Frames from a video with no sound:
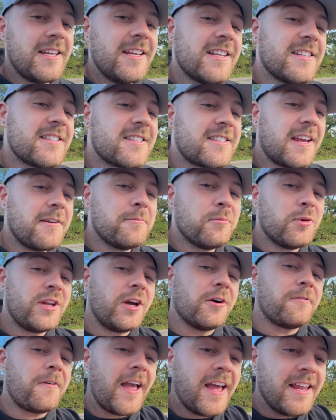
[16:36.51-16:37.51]
you can save money
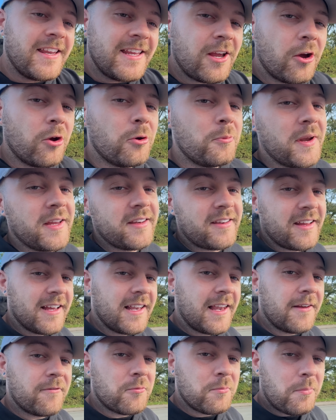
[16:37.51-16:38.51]
off any
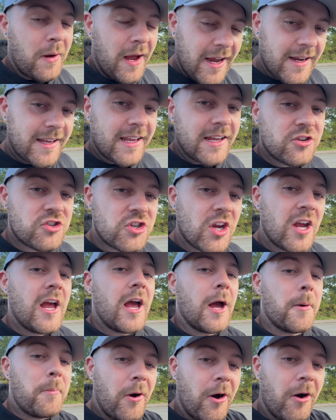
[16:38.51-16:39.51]
OBD11 package
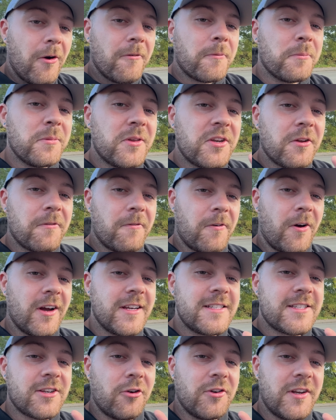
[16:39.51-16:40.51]
apart from the
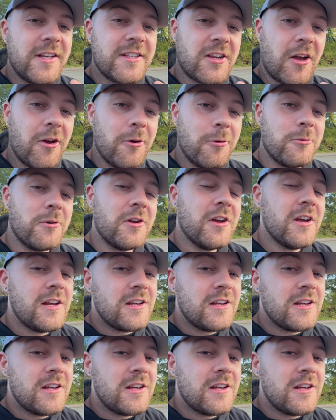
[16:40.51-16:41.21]
device on its own.